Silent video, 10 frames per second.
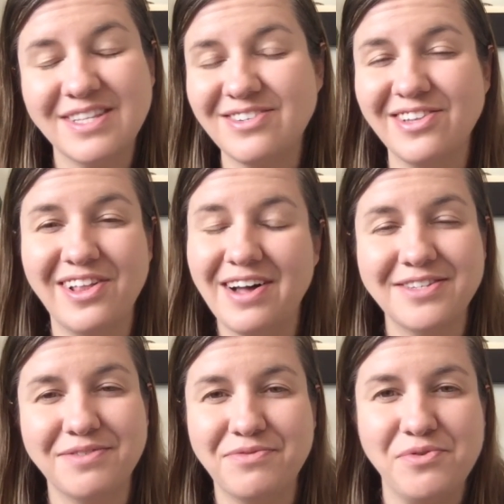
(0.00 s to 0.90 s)
There's
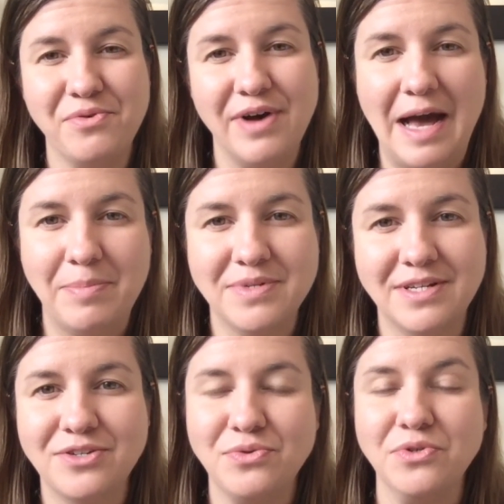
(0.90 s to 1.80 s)
lots of cool apps
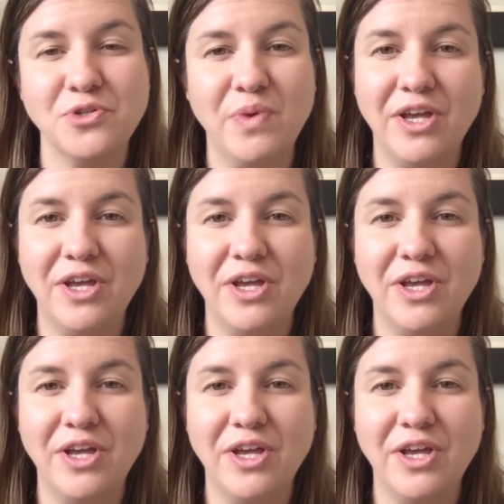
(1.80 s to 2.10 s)
and tools we